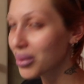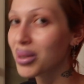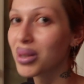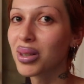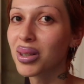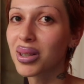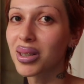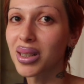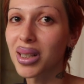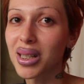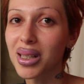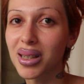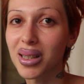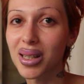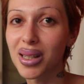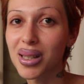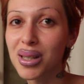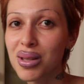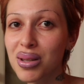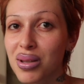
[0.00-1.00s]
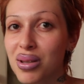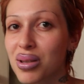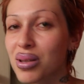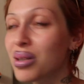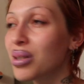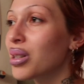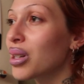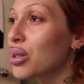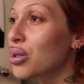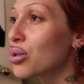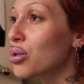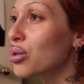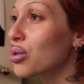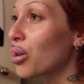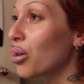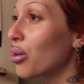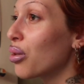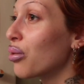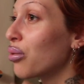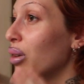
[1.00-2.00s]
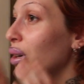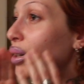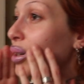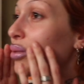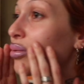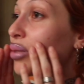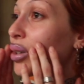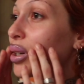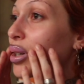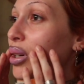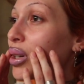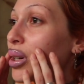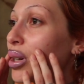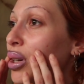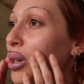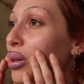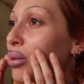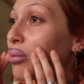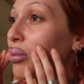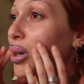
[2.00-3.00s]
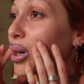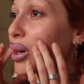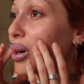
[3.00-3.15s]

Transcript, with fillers: looking like this? That's so fucking funny. Oh my